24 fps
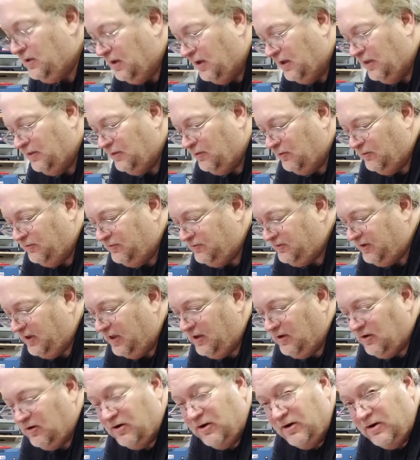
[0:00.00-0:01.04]
on the
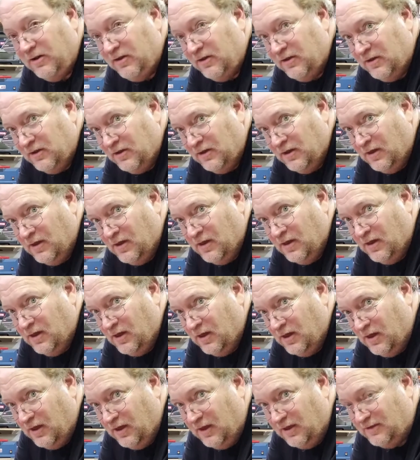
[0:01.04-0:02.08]
standard
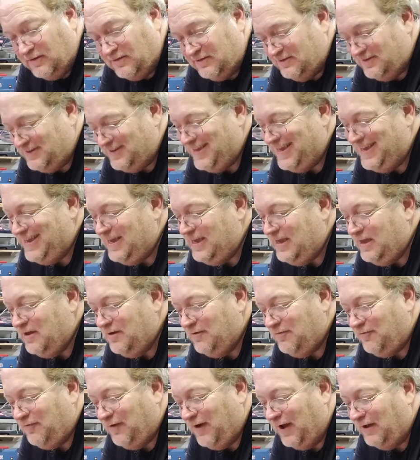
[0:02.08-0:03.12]
is
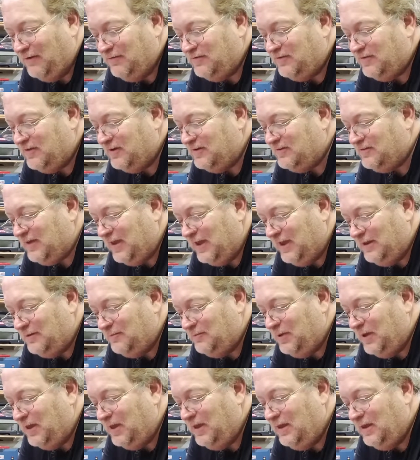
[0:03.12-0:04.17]

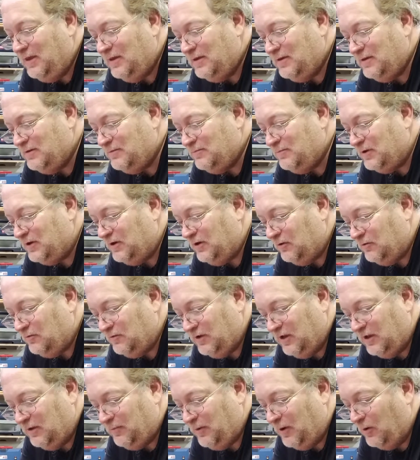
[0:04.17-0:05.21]
T568B, but don't
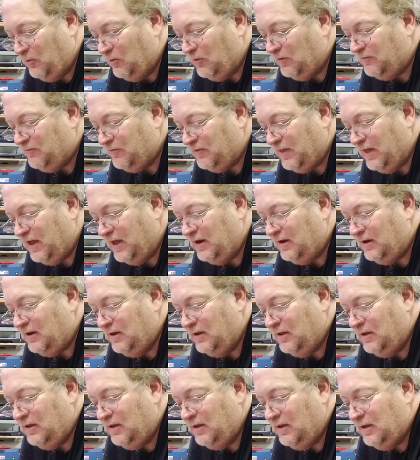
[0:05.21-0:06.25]
take my word for that.
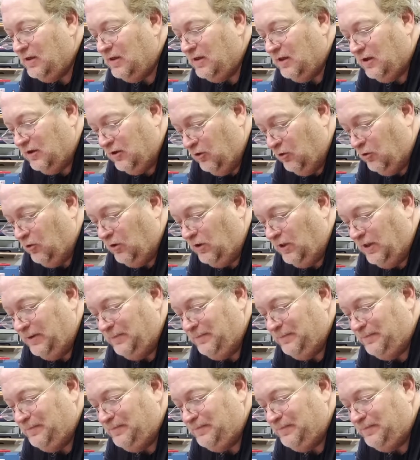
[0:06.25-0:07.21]
Google it.